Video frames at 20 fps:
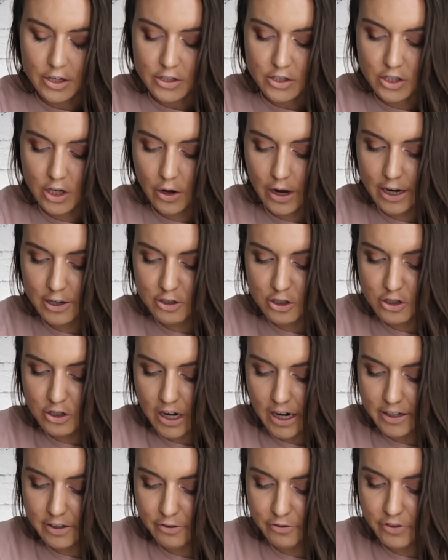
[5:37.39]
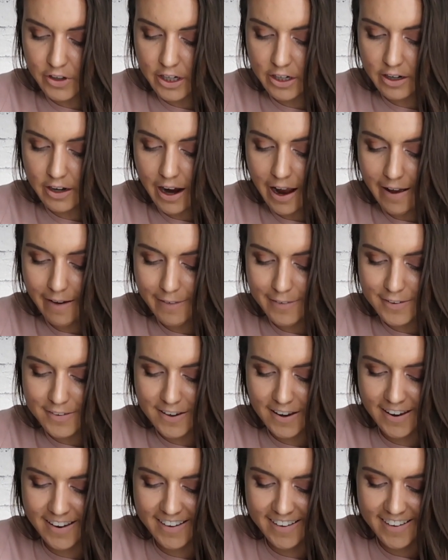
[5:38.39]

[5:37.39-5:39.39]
So as you're trying to figure out